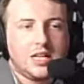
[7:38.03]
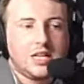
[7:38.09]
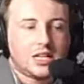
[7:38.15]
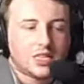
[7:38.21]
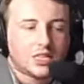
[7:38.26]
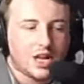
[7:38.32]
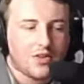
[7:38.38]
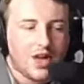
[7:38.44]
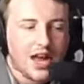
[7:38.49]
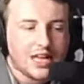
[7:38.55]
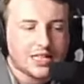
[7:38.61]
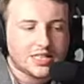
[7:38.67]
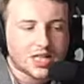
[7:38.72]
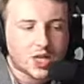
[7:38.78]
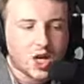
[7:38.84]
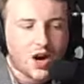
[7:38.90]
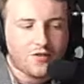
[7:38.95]
So there's
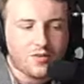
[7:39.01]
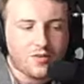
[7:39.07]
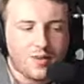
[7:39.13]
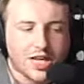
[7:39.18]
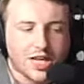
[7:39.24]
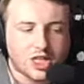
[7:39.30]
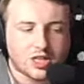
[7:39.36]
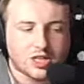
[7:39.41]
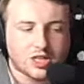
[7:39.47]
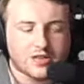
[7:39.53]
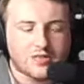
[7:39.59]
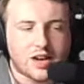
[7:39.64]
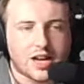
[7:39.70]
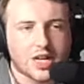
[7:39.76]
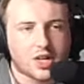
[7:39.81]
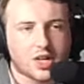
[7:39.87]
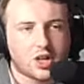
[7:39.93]
the confirmation of the
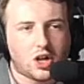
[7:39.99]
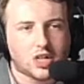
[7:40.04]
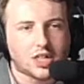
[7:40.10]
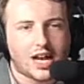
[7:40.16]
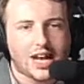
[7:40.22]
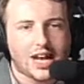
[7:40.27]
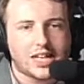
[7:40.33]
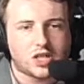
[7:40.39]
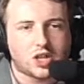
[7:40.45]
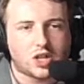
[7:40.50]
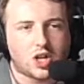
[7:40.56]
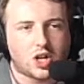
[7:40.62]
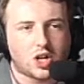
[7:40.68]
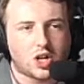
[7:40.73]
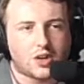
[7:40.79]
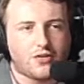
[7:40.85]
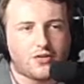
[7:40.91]
running order. It's
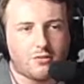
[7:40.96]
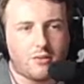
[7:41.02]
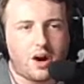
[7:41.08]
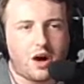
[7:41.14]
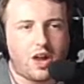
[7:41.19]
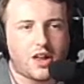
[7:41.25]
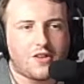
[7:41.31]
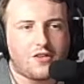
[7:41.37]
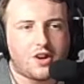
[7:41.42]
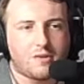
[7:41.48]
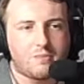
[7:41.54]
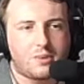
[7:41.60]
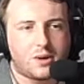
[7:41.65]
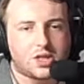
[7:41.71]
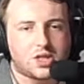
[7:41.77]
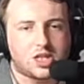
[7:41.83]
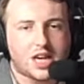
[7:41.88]
Cook from Oliphant,
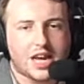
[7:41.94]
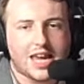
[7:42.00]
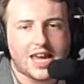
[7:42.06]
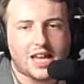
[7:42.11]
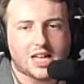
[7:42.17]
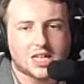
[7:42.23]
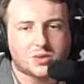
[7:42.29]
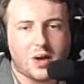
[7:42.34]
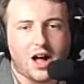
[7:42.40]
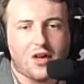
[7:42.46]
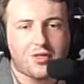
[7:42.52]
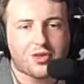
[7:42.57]
Butcher, Hill as well.